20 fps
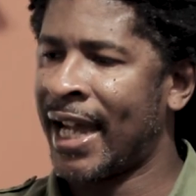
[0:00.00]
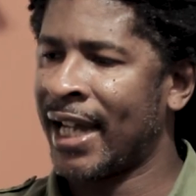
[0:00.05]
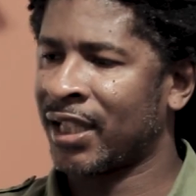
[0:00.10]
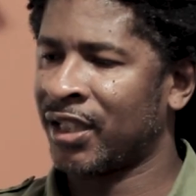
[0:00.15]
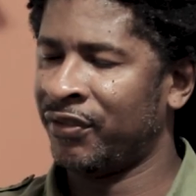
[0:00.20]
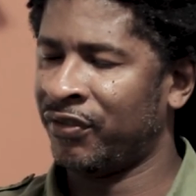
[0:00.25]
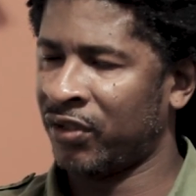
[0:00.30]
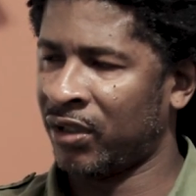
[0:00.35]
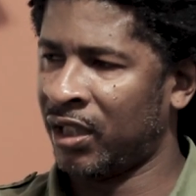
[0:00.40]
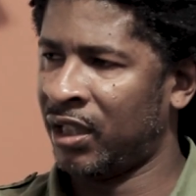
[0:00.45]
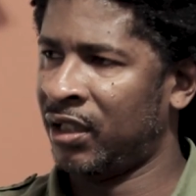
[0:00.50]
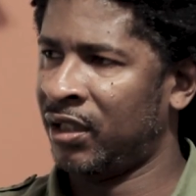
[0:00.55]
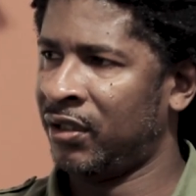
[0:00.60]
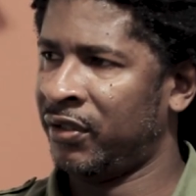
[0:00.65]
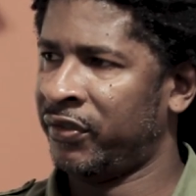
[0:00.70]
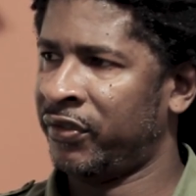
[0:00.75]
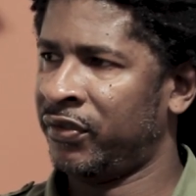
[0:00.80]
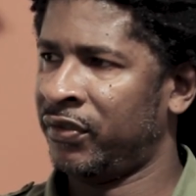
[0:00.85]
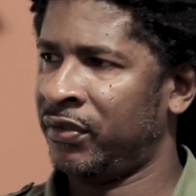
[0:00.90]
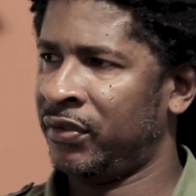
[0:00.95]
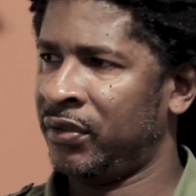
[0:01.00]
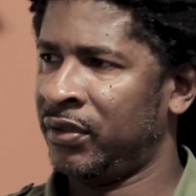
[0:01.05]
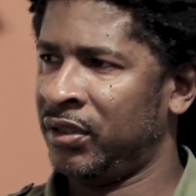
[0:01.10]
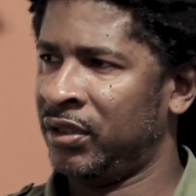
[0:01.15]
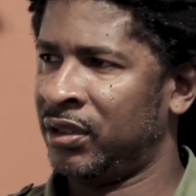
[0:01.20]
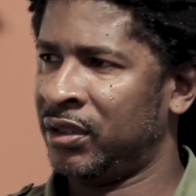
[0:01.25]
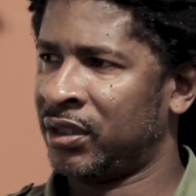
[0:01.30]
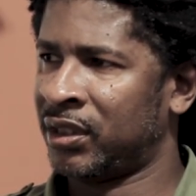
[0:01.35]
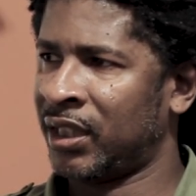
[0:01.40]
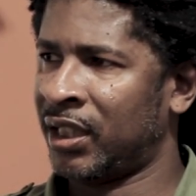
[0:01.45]
act of love.
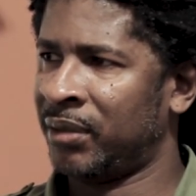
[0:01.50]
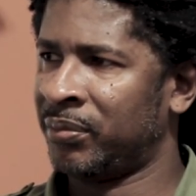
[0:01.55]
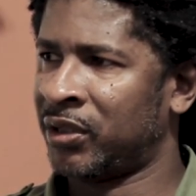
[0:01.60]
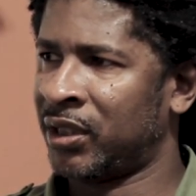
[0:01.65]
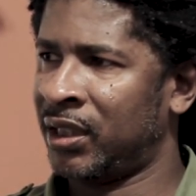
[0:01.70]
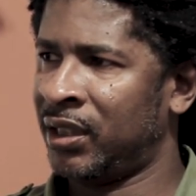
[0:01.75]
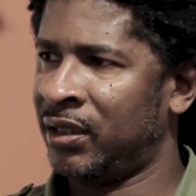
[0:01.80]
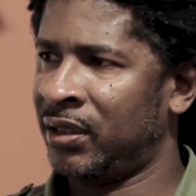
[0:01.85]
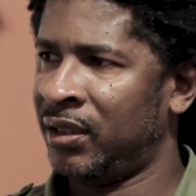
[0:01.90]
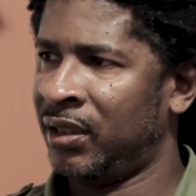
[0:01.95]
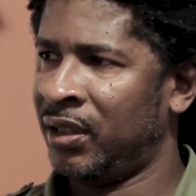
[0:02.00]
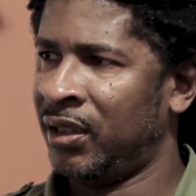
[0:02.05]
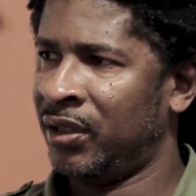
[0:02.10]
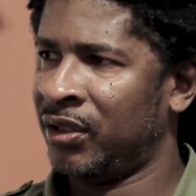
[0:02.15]
You understand what I'm saying?